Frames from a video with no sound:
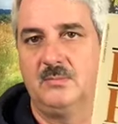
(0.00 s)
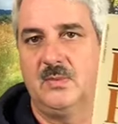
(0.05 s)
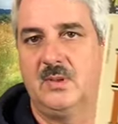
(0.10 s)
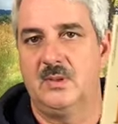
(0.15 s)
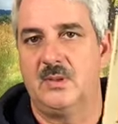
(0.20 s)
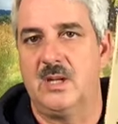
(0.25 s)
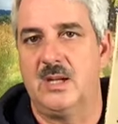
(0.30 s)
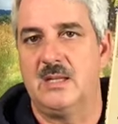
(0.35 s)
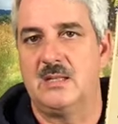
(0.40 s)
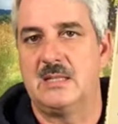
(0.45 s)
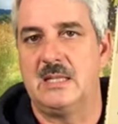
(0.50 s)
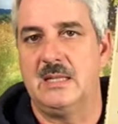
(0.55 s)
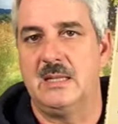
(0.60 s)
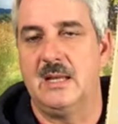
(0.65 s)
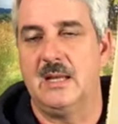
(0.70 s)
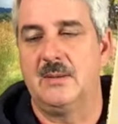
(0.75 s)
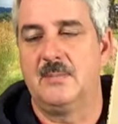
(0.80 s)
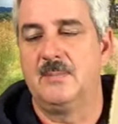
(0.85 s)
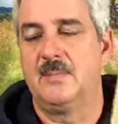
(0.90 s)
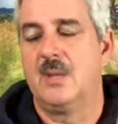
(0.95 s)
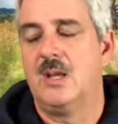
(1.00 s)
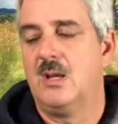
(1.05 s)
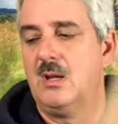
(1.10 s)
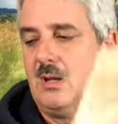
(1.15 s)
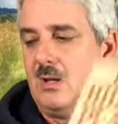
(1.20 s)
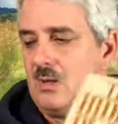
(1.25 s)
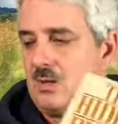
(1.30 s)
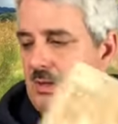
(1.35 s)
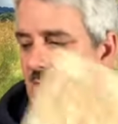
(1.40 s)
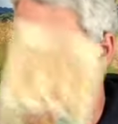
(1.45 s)
Okay, see that.
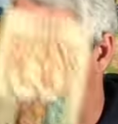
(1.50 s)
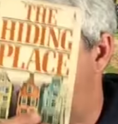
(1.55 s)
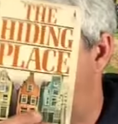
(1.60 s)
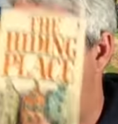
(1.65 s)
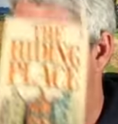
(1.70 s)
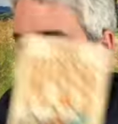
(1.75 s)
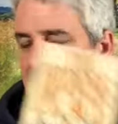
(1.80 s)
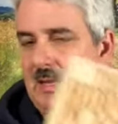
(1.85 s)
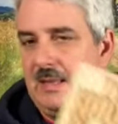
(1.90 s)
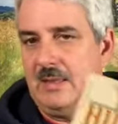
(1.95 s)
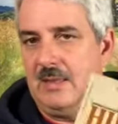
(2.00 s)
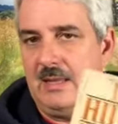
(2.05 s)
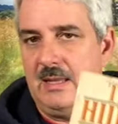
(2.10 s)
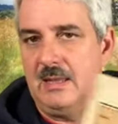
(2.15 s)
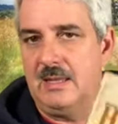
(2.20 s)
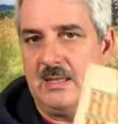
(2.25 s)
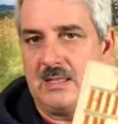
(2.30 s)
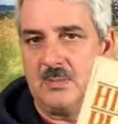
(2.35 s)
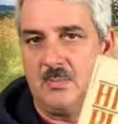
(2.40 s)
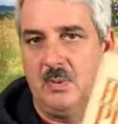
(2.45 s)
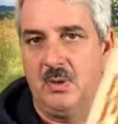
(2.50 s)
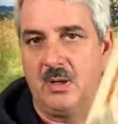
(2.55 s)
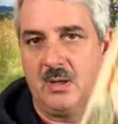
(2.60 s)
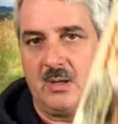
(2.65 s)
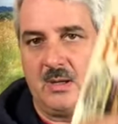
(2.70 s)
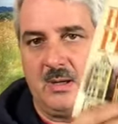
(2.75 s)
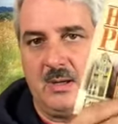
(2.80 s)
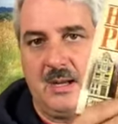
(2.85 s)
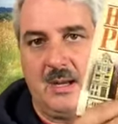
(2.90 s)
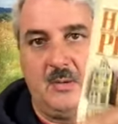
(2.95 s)
So th this book,